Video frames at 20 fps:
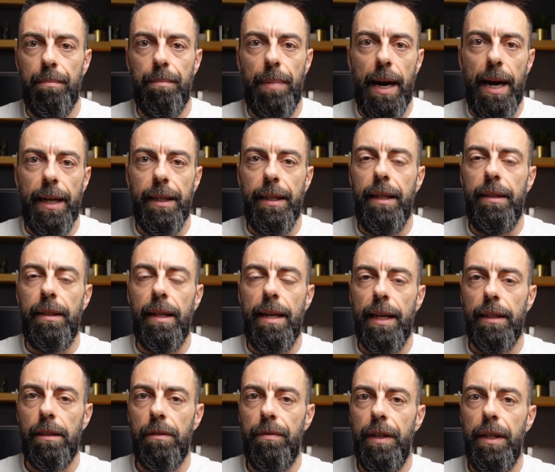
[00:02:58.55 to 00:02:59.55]
but in the
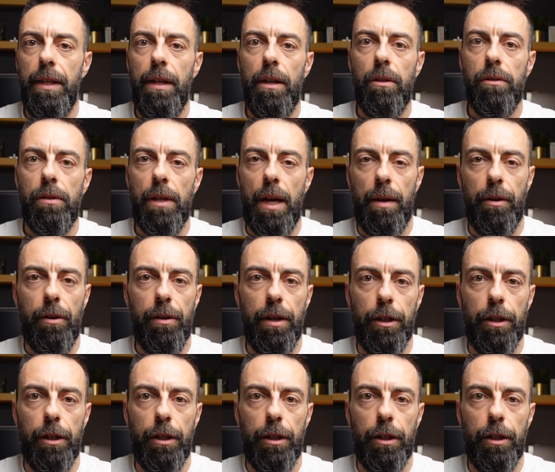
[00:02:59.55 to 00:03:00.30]
next videos I'm gonna